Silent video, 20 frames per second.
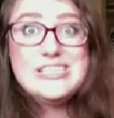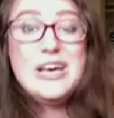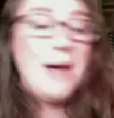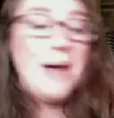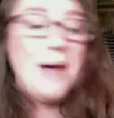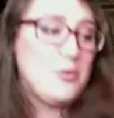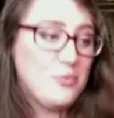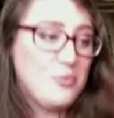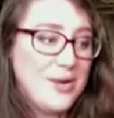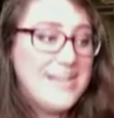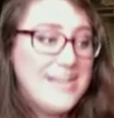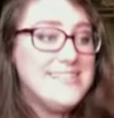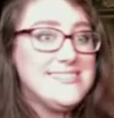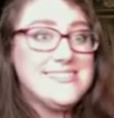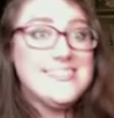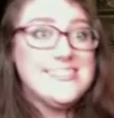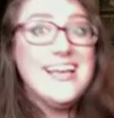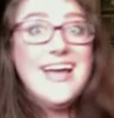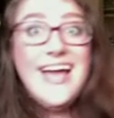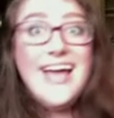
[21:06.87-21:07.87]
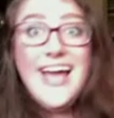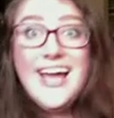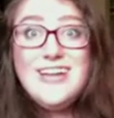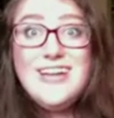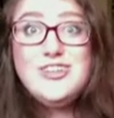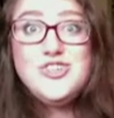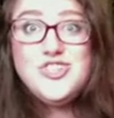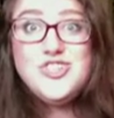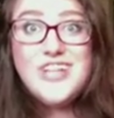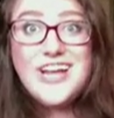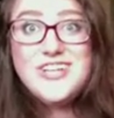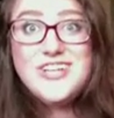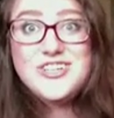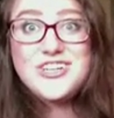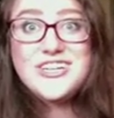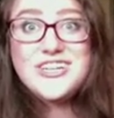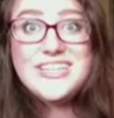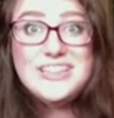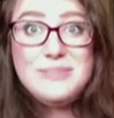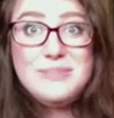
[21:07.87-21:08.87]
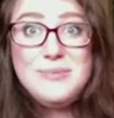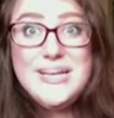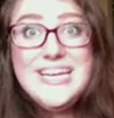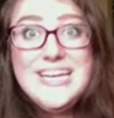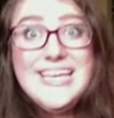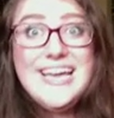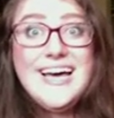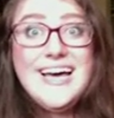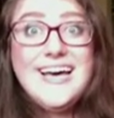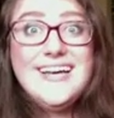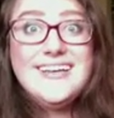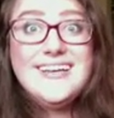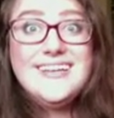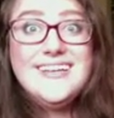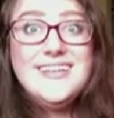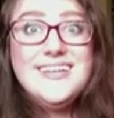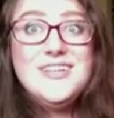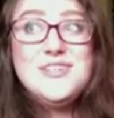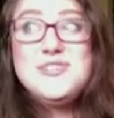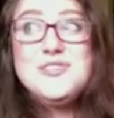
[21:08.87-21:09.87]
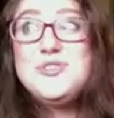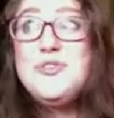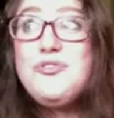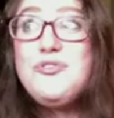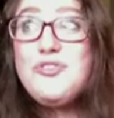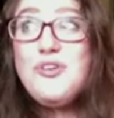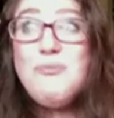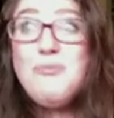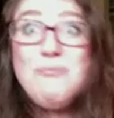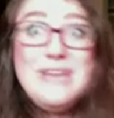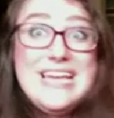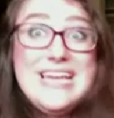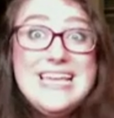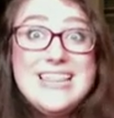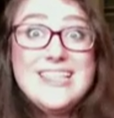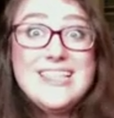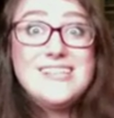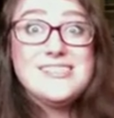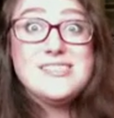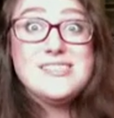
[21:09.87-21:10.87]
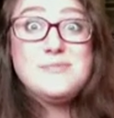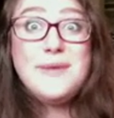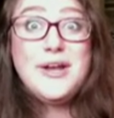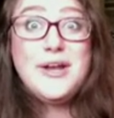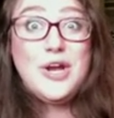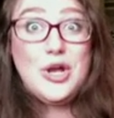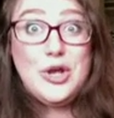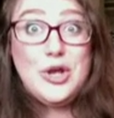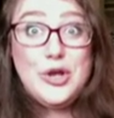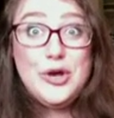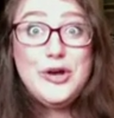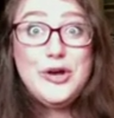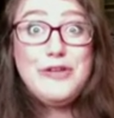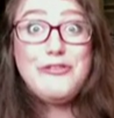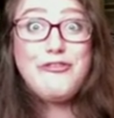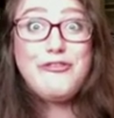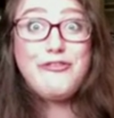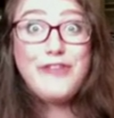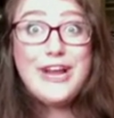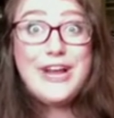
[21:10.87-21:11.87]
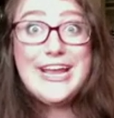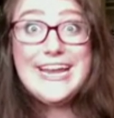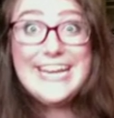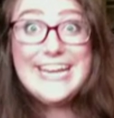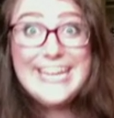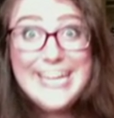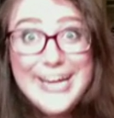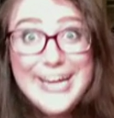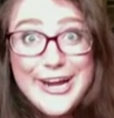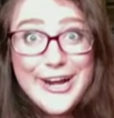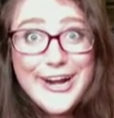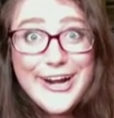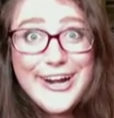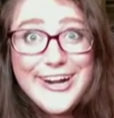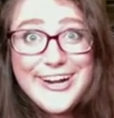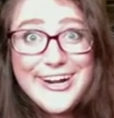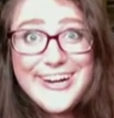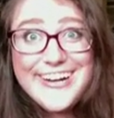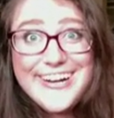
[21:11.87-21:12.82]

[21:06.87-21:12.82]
about race and gender in the media. So for me, this has been a good freaking year.